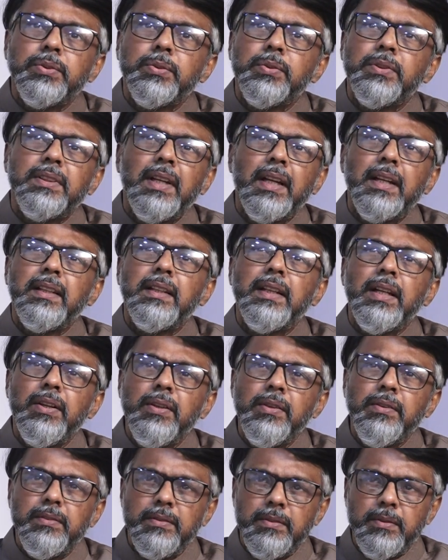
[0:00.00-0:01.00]
So that
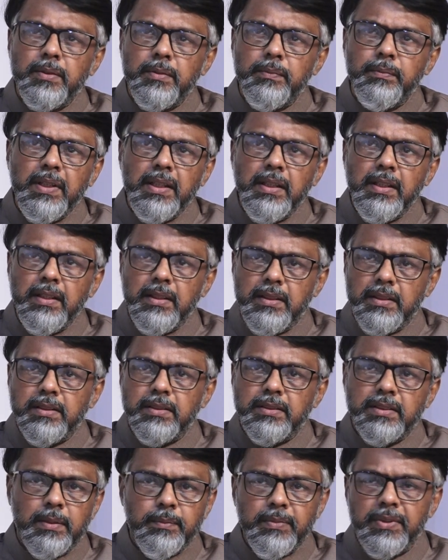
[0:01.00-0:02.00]
gave me
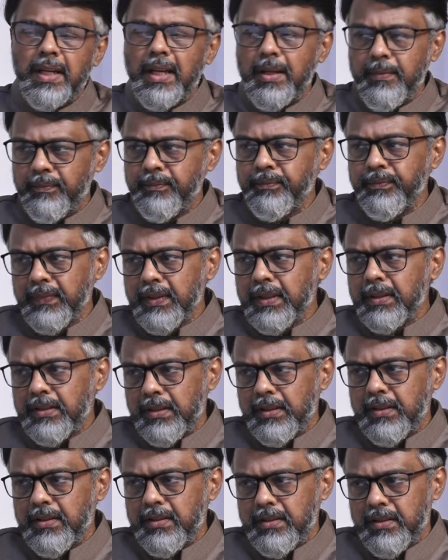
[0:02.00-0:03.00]
some time
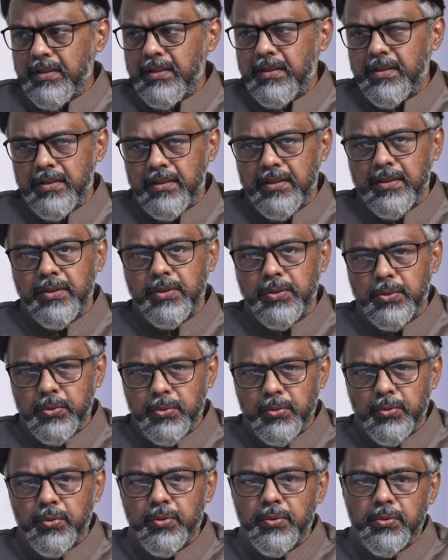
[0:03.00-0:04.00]

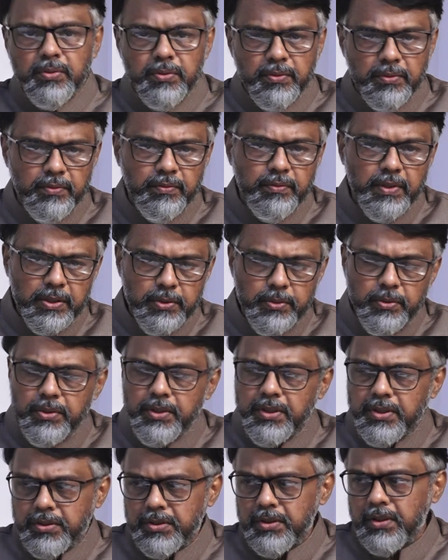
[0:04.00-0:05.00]
to work on
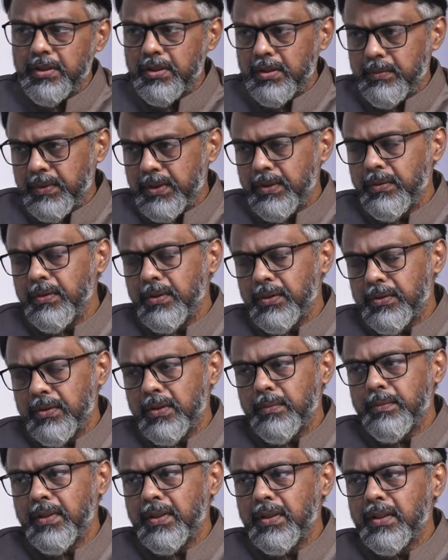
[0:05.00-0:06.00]
this particular
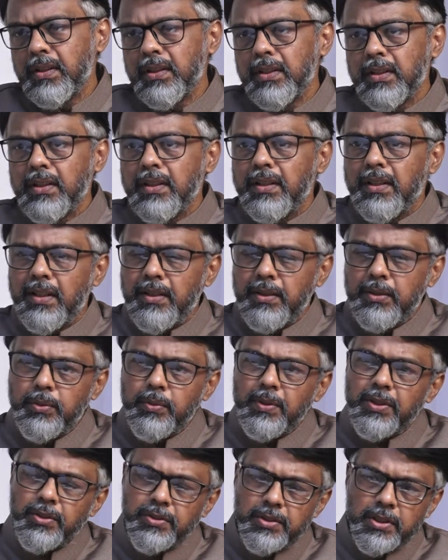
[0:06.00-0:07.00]
topic and
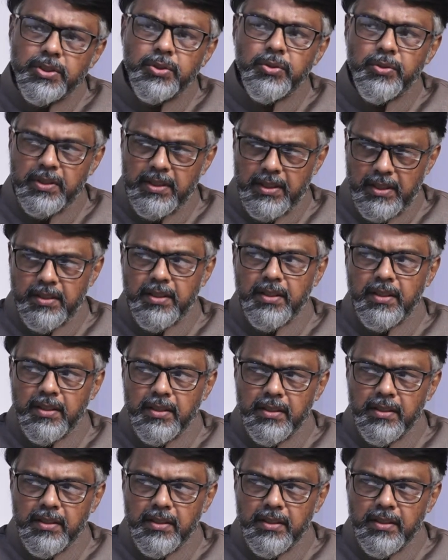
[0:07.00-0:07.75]
do a research on that.